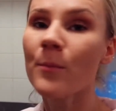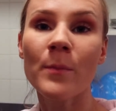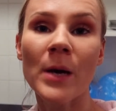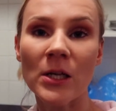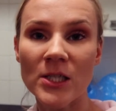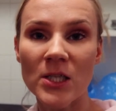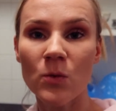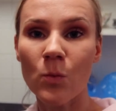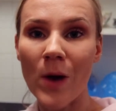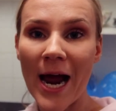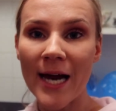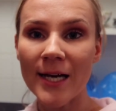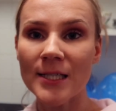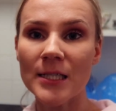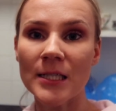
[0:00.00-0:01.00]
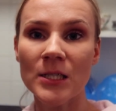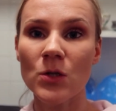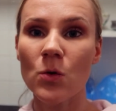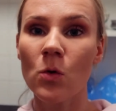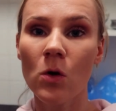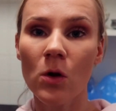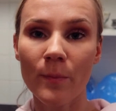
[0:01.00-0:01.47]
melted wax. It's
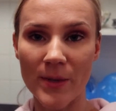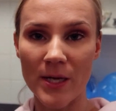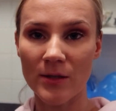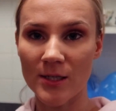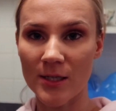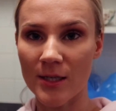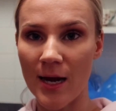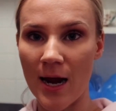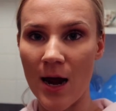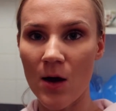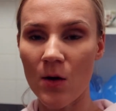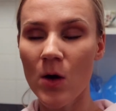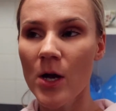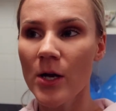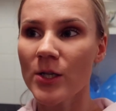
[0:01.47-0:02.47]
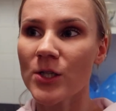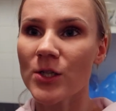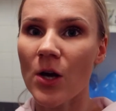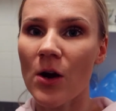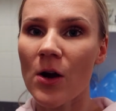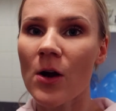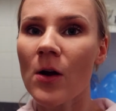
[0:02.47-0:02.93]
all melted now,
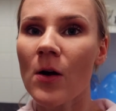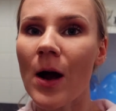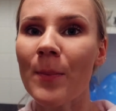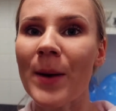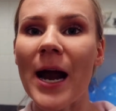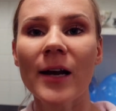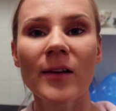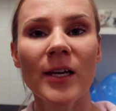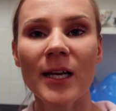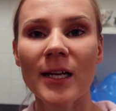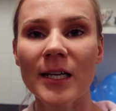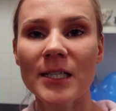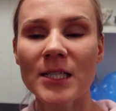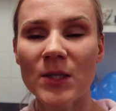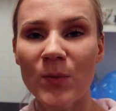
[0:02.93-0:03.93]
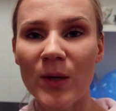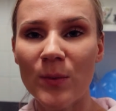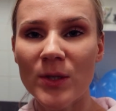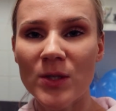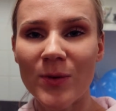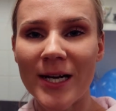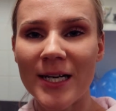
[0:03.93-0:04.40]
so apparently it needs to be
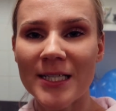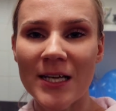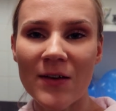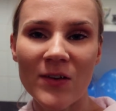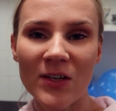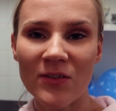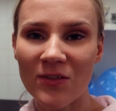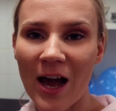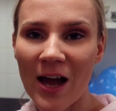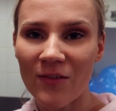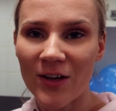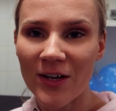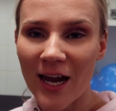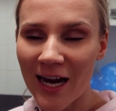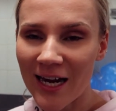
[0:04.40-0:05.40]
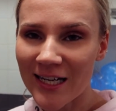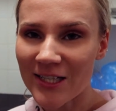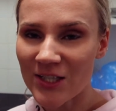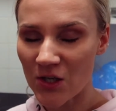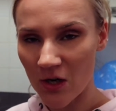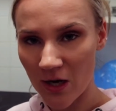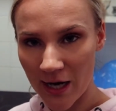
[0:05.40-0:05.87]
between 75 and 80
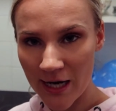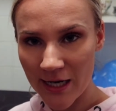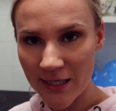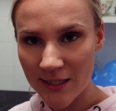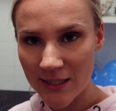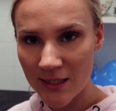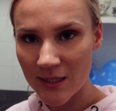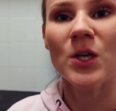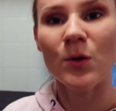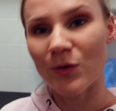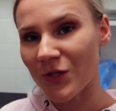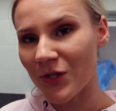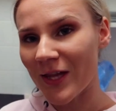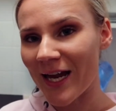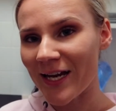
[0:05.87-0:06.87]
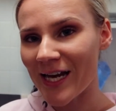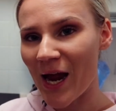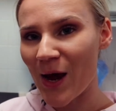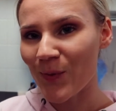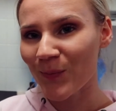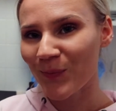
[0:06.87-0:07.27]
degrees. So we'll do that now.